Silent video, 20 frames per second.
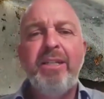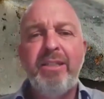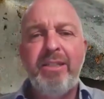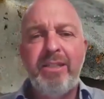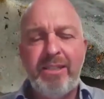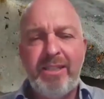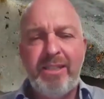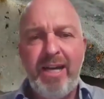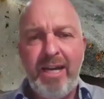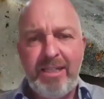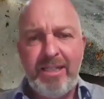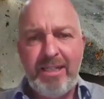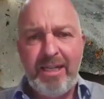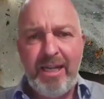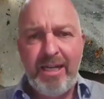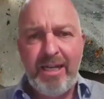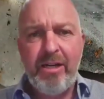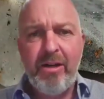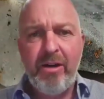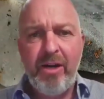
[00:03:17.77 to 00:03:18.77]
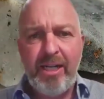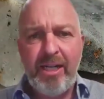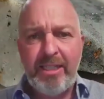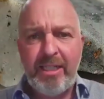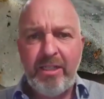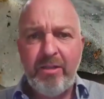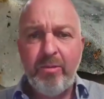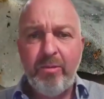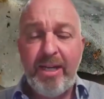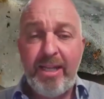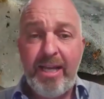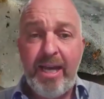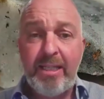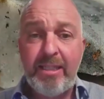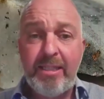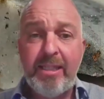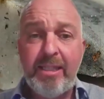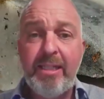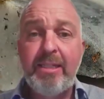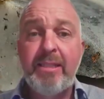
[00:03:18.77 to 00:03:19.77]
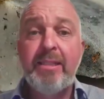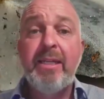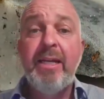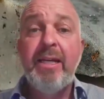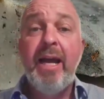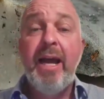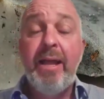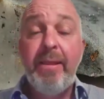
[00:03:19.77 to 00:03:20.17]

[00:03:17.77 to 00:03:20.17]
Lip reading: to start to get an idea where that sits,